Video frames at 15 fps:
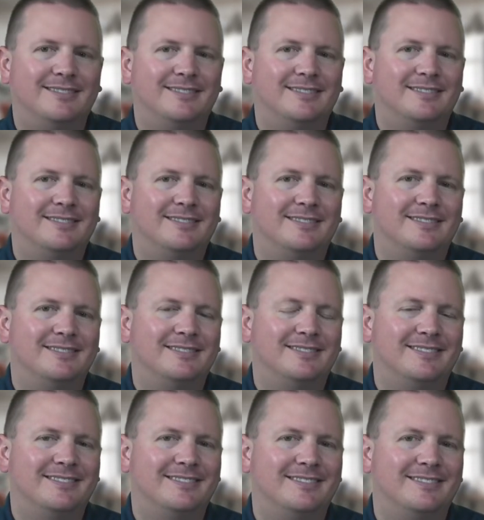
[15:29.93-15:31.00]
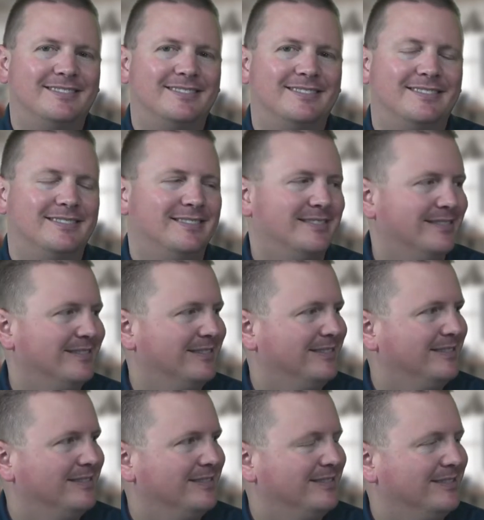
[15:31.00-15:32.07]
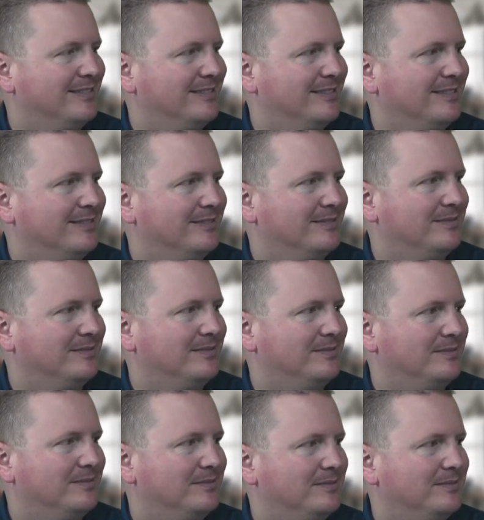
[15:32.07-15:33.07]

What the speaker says: The person shown says nothing.